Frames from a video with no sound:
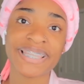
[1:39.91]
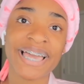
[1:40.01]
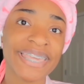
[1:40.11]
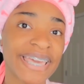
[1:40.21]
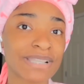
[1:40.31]

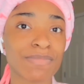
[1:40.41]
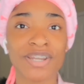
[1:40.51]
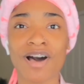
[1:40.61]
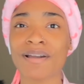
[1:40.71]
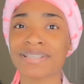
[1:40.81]
Like, yes, my
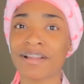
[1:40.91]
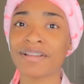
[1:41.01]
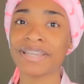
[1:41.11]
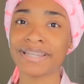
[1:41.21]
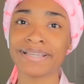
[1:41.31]
dog is out here
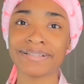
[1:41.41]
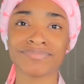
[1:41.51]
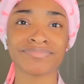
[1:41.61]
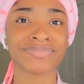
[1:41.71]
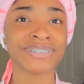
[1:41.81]
eating
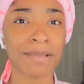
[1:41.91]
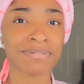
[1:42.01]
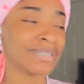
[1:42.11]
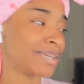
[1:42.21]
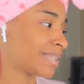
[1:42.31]

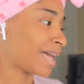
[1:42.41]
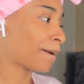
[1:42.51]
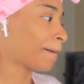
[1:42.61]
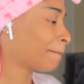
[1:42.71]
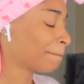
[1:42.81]
chapstick. Like,
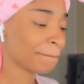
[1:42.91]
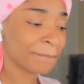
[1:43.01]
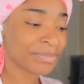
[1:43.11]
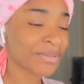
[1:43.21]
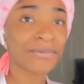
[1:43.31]

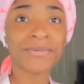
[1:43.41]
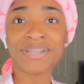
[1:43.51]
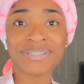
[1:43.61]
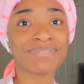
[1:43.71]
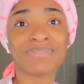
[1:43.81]
what
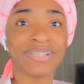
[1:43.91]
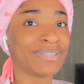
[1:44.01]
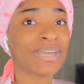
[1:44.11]
is going